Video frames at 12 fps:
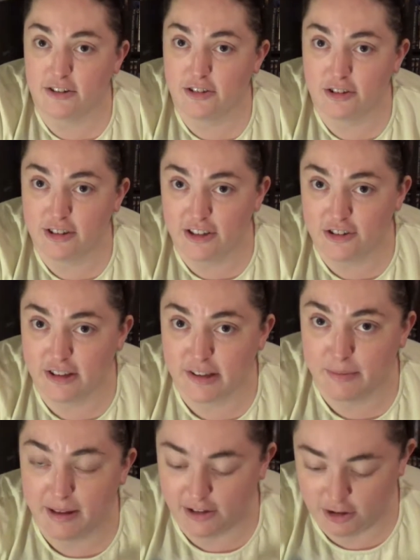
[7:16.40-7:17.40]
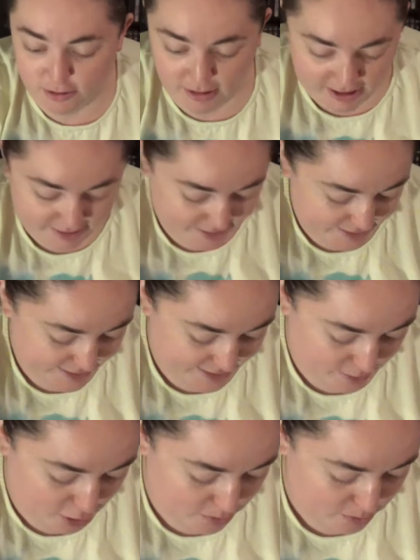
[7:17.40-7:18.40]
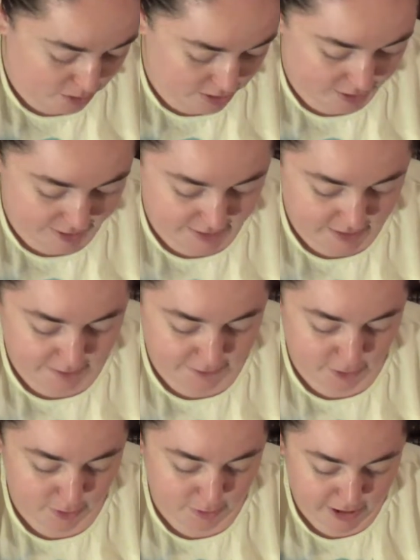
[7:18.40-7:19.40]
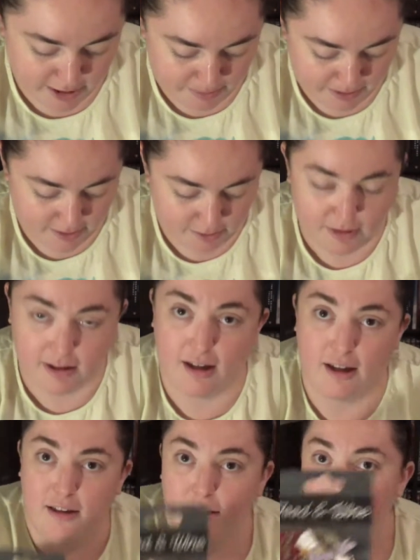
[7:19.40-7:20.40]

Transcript: too. That's just me and you guys. Let's see. Oh, or the rest of the food and wine pins we got.